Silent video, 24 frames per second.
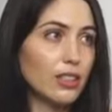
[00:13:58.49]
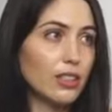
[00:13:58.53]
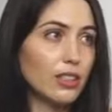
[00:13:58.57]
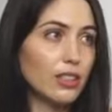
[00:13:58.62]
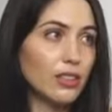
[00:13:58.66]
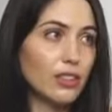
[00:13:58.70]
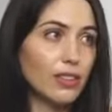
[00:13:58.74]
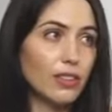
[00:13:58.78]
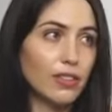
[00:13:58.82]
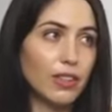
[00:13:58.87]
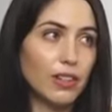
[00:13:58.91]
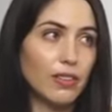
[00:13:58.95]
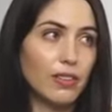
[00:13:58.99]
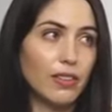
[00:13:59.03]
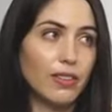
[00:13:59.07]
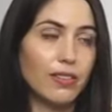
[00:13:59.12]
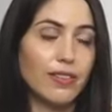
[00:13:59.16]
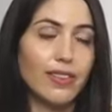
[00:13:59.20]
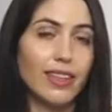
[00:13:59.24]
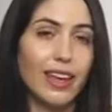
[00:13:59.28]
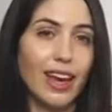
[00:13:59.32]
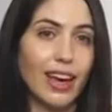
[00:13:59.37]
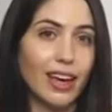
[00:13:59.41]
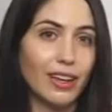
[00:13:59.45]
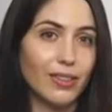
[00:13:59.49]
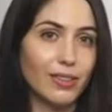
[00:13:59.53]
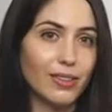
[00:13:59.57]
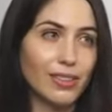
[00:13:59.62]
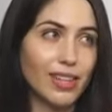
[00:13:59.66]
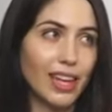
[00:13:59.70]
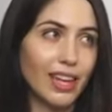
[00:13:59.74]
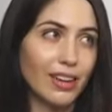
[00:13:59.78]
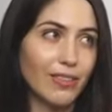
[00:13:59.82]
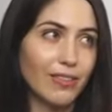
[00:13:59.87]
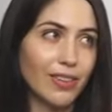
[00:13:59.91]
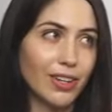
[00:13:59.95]
the derivative of the
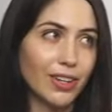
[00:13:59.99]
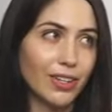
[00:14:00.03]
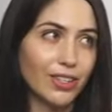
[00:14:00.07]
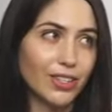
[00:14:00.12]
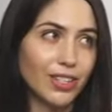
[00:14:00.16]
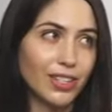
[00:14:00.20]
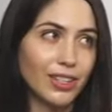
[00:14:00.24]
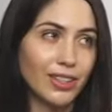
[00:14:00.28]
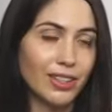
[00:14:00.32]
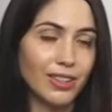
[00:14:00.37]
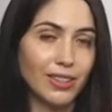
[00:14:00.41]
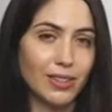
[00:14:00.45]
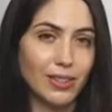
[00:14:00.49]
outside function,